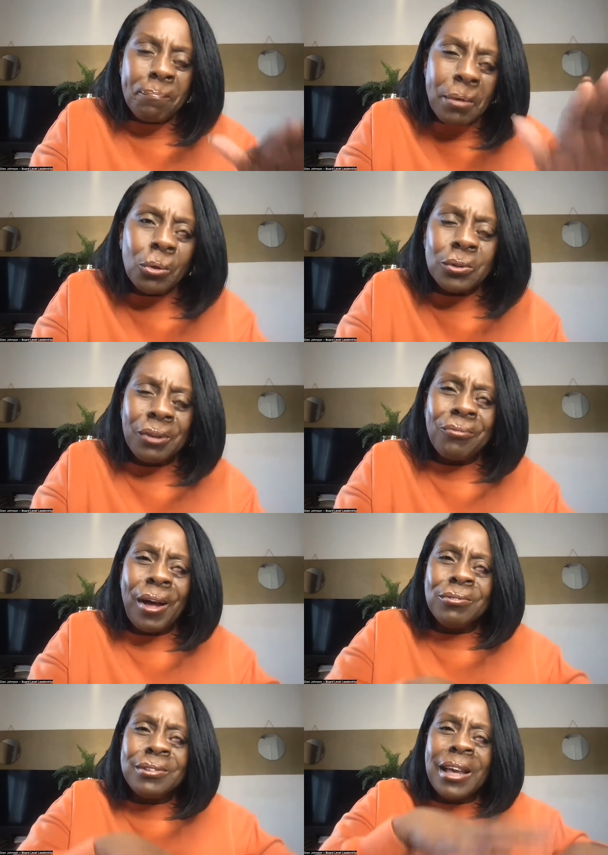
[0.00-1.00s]
building
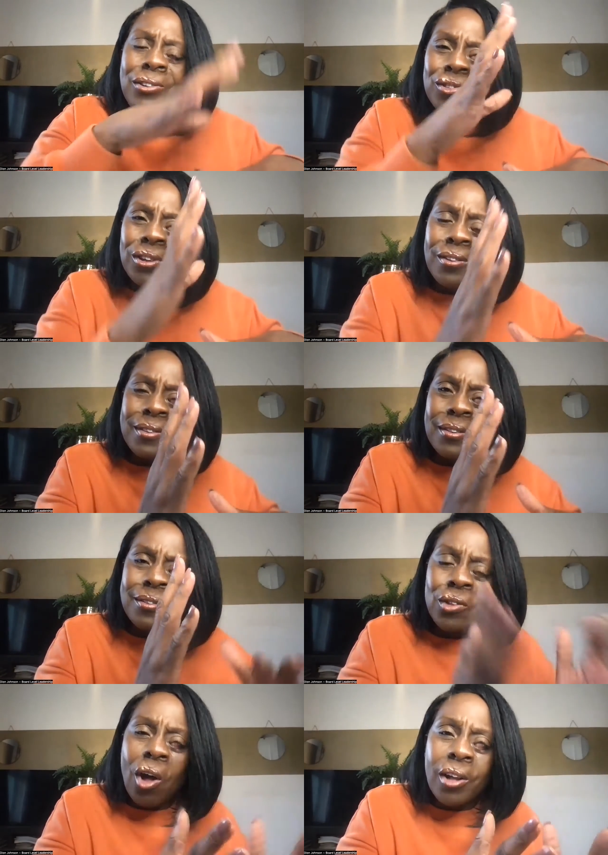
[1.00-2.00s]
foundations and
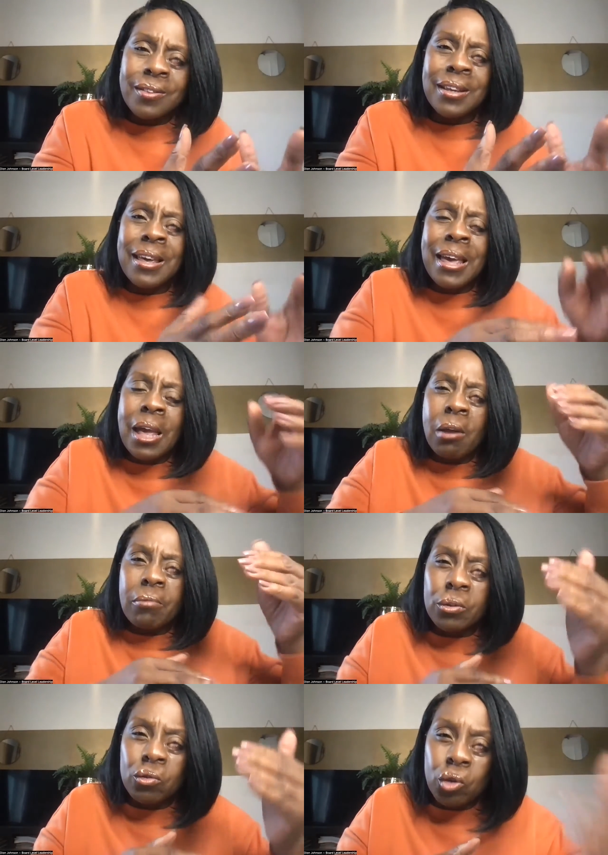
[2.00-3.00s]
starting here
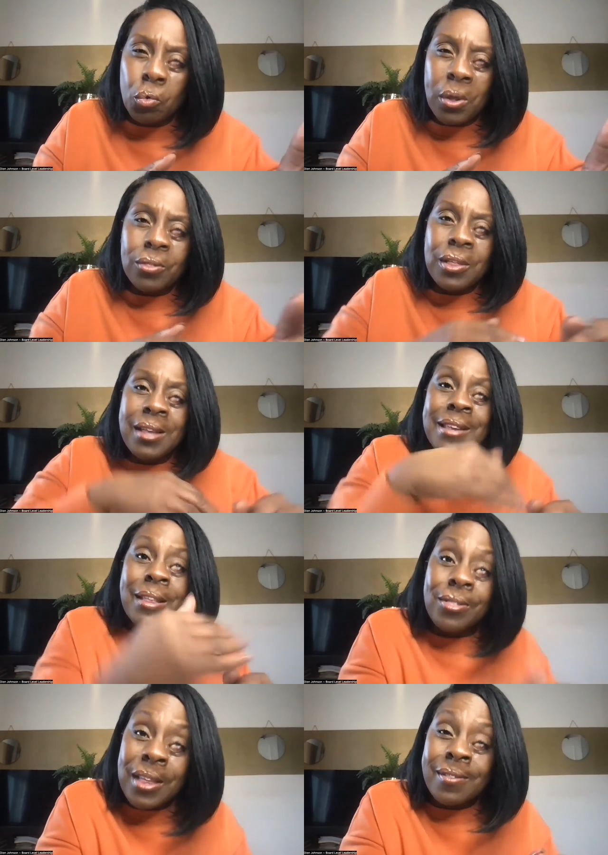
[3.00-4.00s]
and doing this
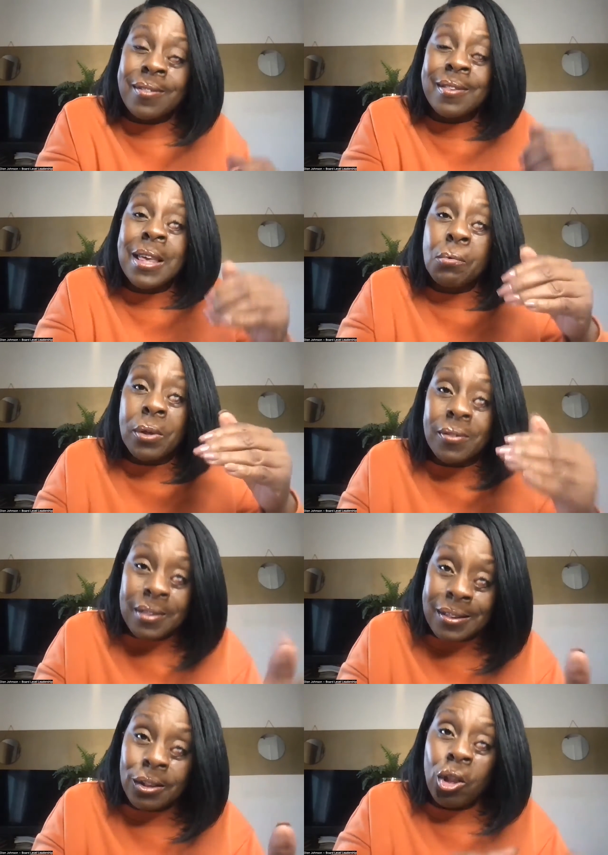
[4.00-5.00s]
in this sequence,
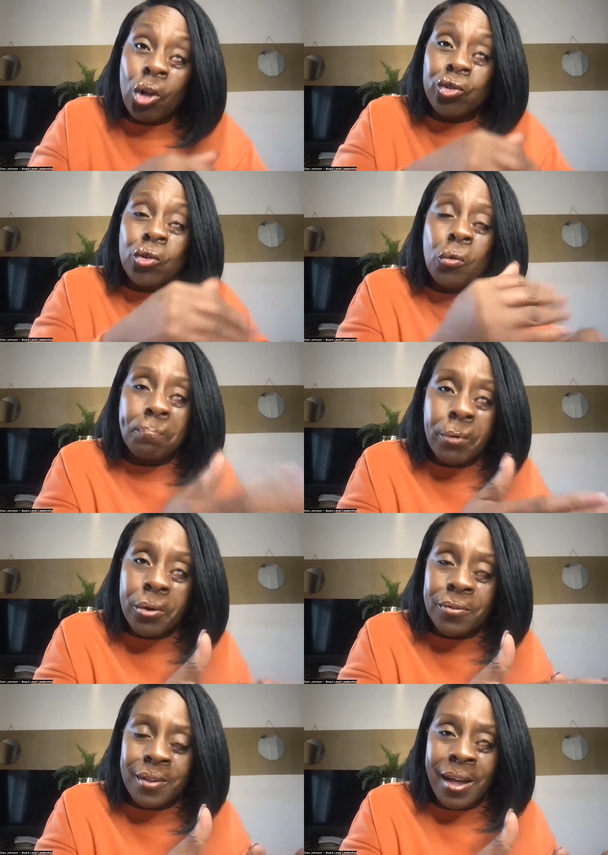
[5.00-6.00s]
this logical
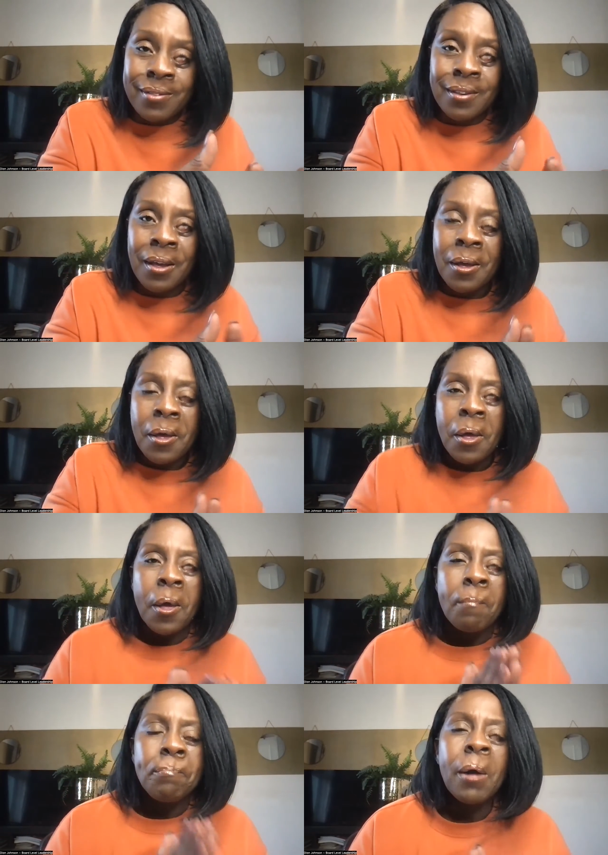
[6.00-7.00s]
process.
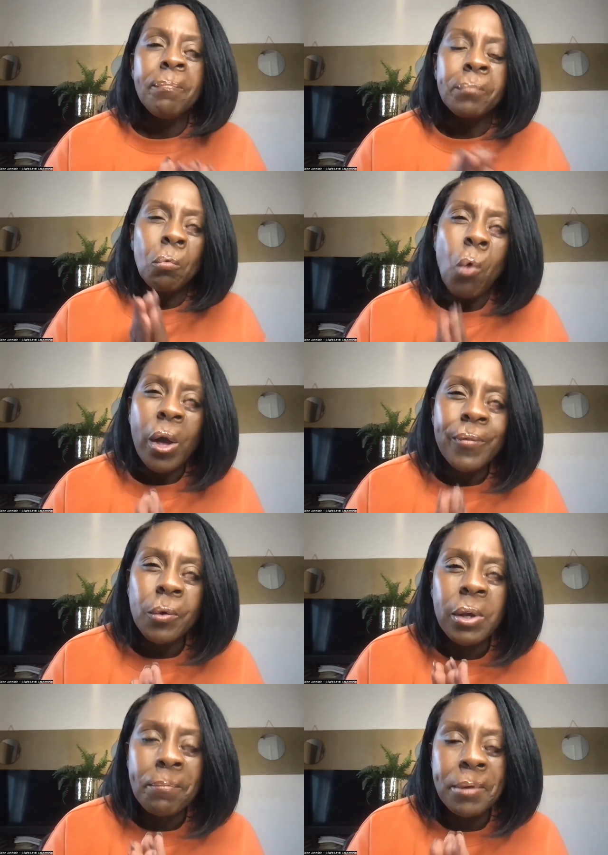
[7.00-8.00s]
But what if
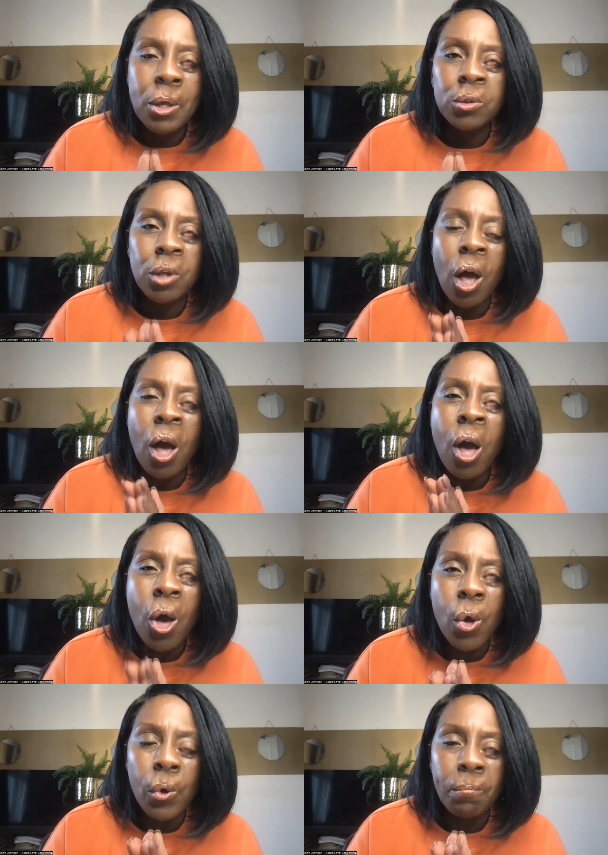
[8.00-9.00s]
you want to build a
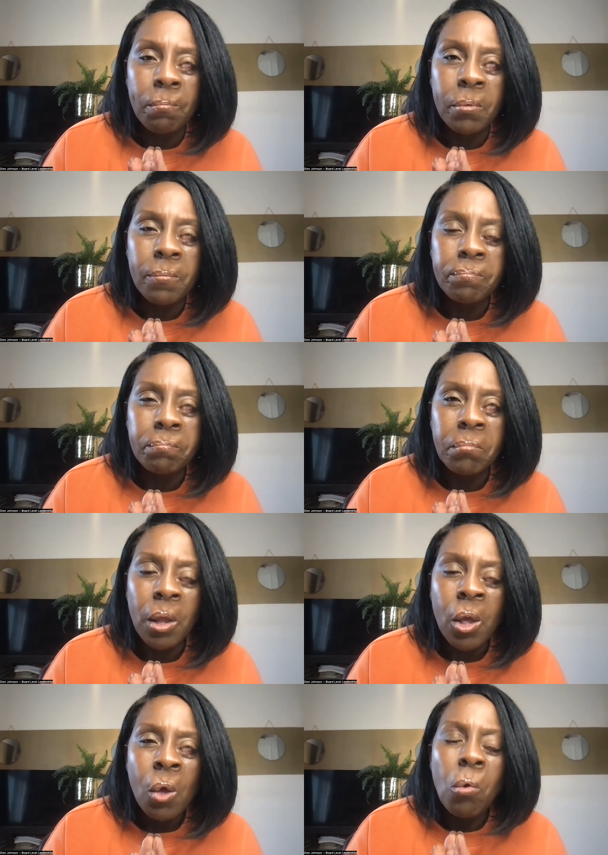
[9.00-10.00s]
home?
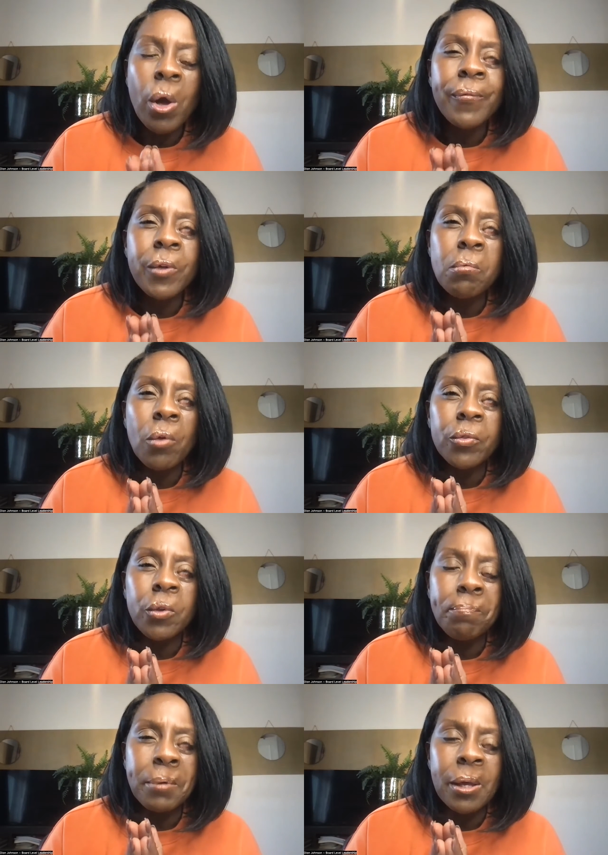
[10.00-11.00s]
What if you want
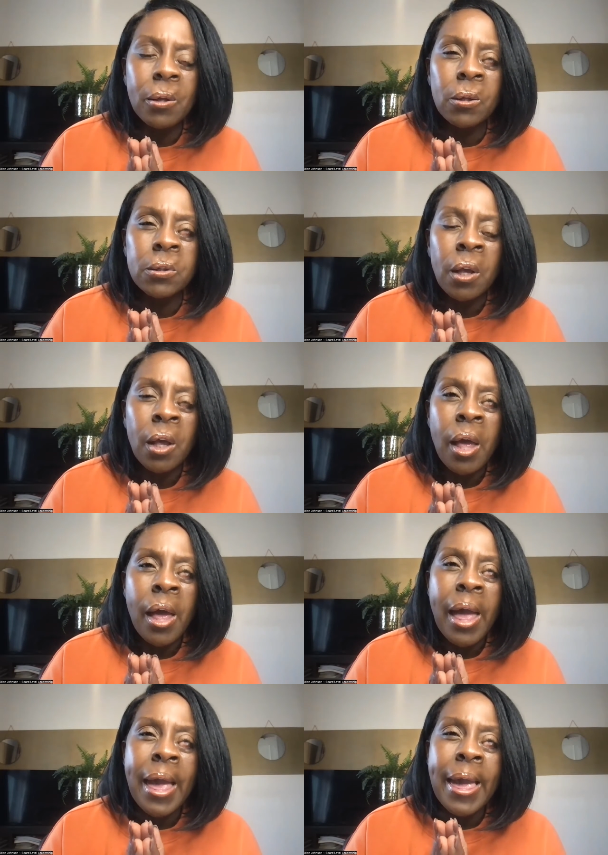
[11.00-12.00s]
to build
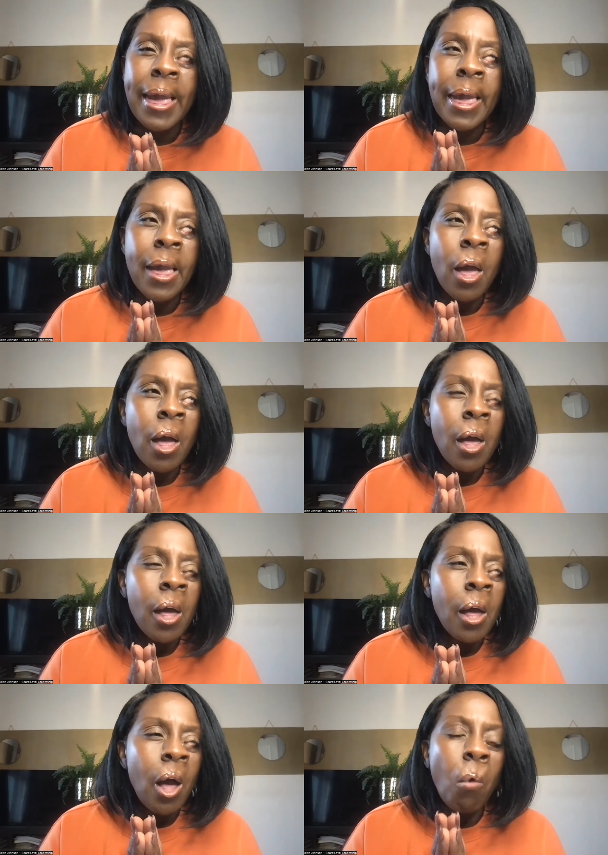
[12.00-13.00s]
a
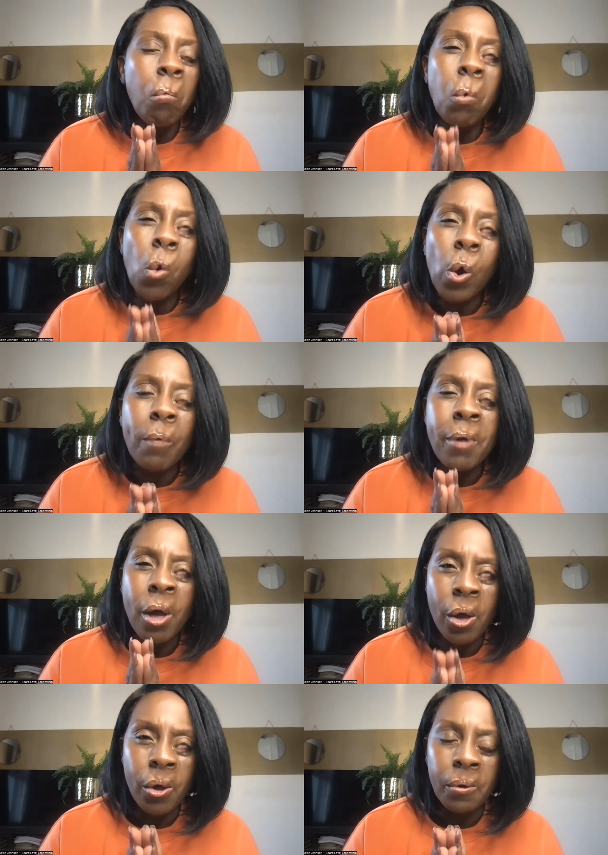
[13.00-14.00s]
warm
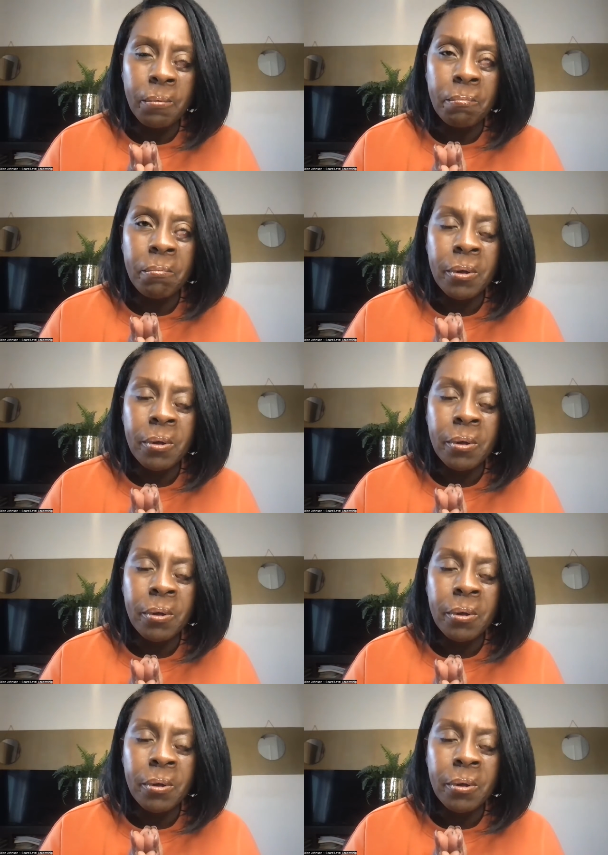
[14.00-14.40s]
home?